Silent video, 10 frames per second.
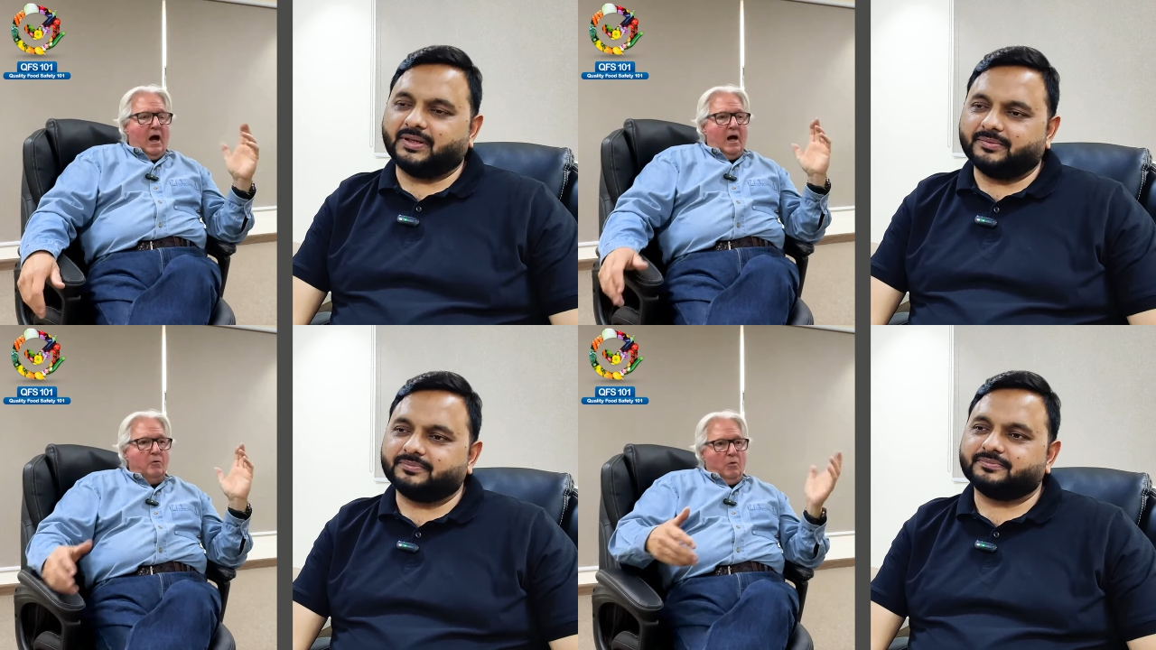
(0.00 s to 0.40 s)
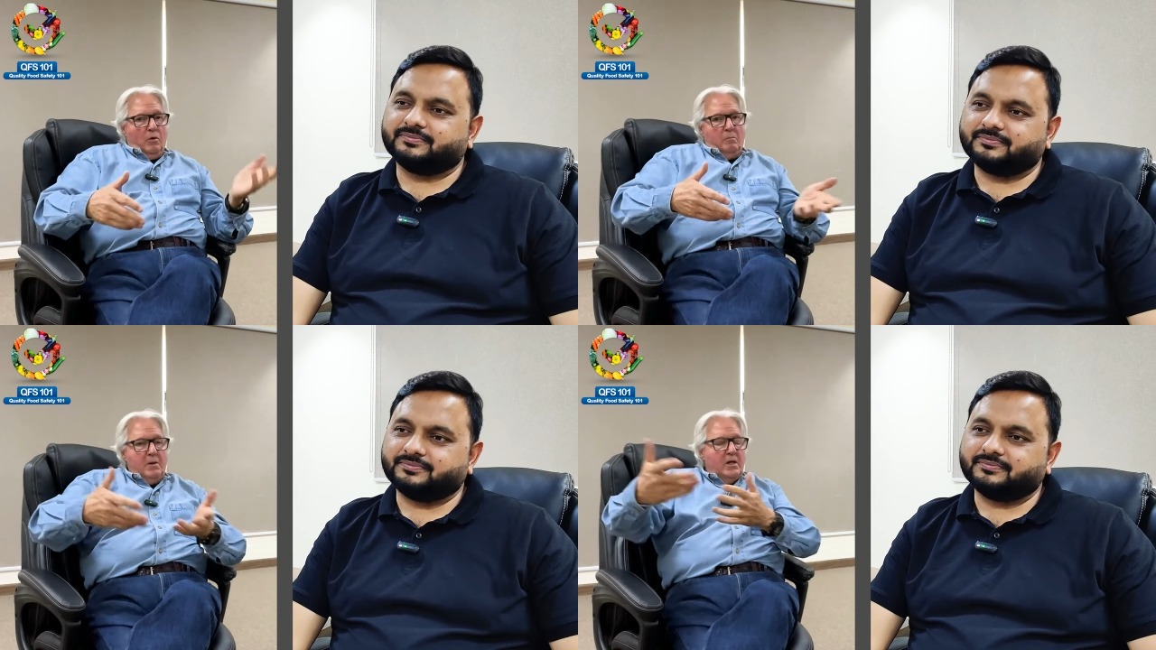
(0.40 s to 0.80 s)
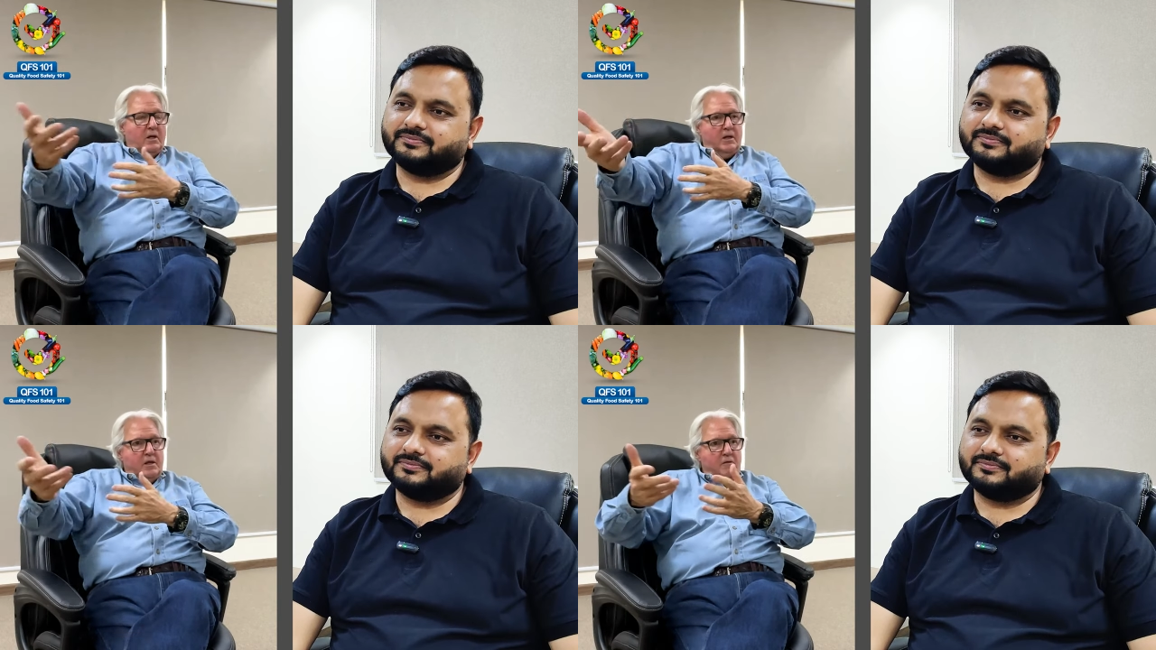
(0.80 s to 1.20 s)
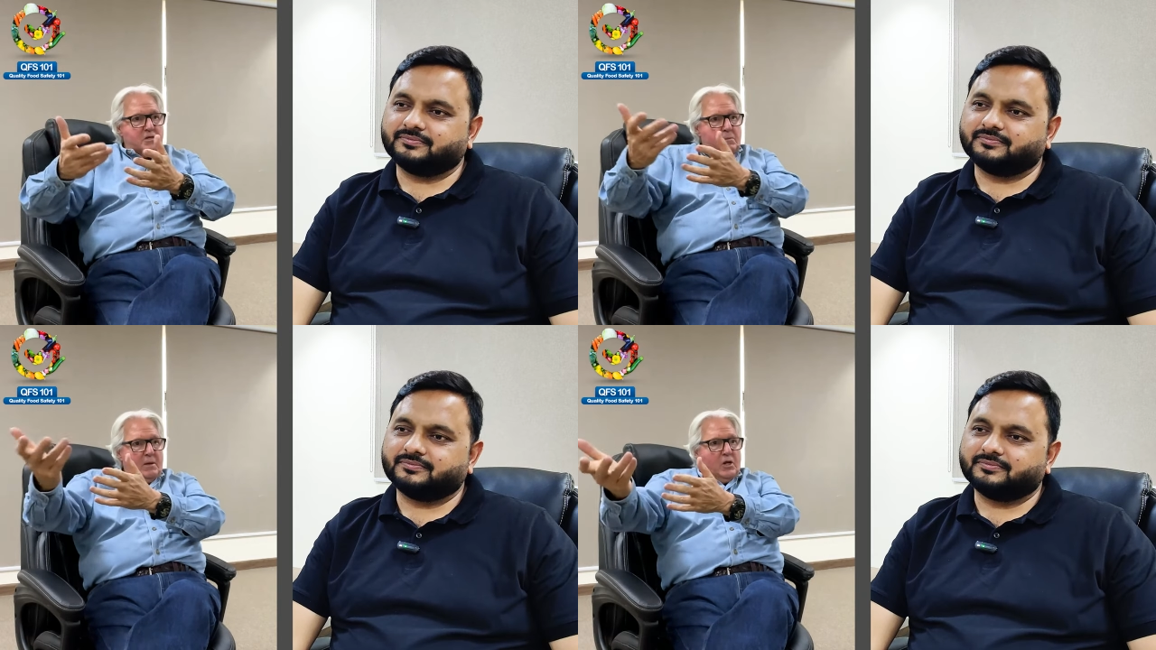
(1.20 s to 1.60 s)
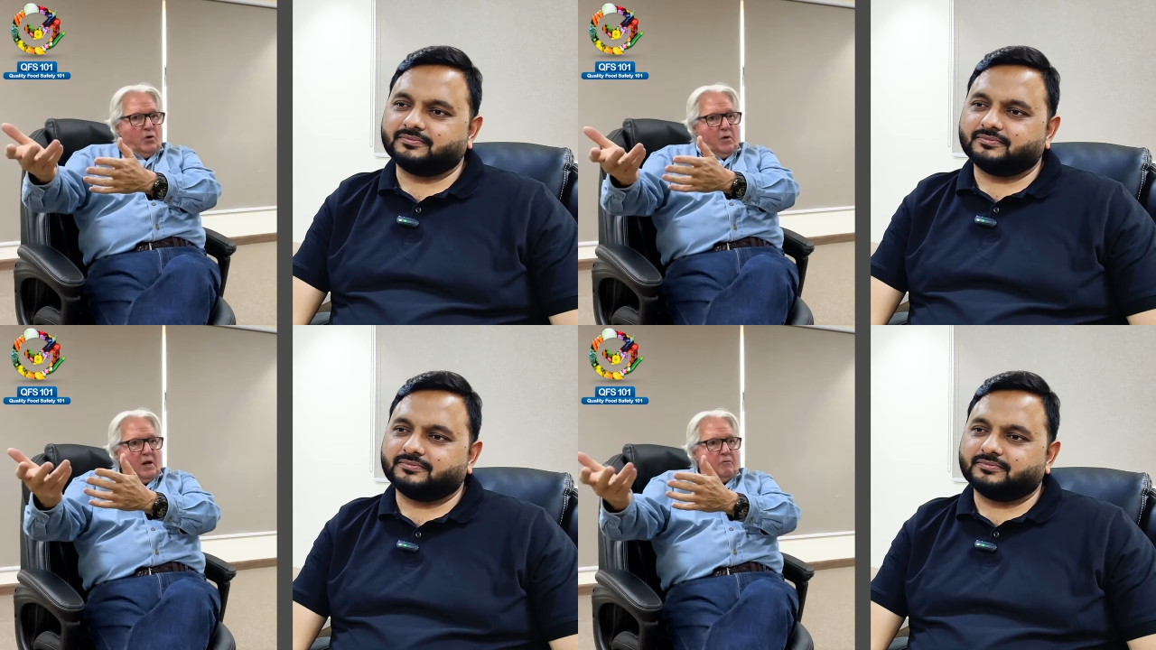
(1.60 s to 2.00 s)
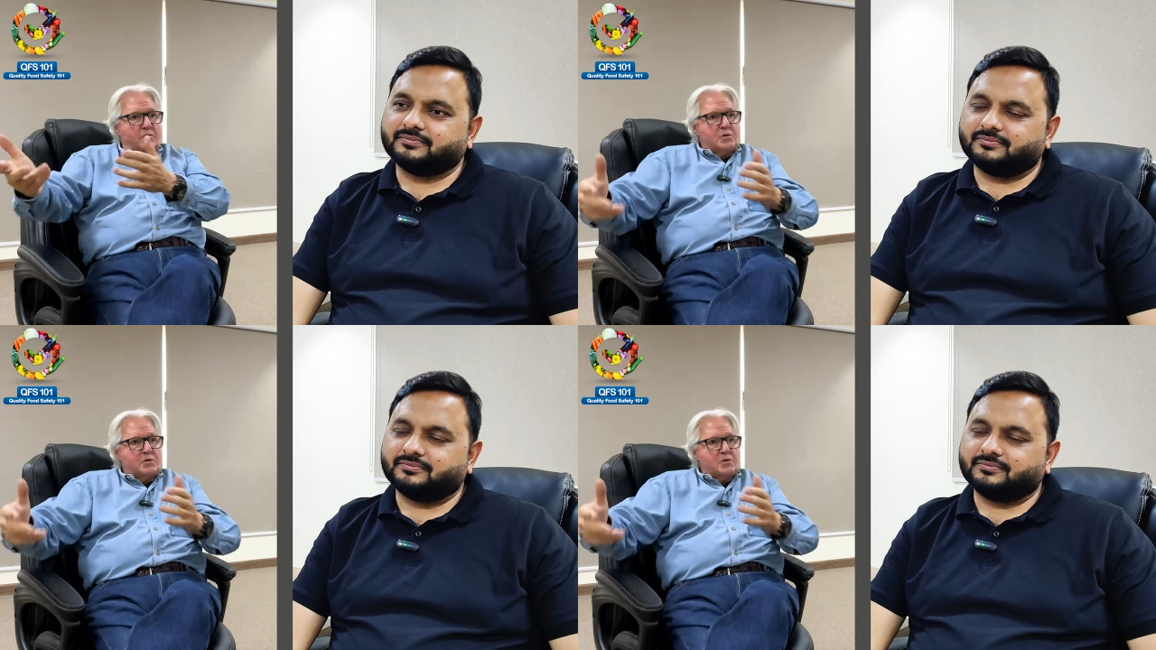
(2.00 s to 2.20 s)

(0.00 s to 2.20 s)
Speaker 1: I will immediately give somebody credit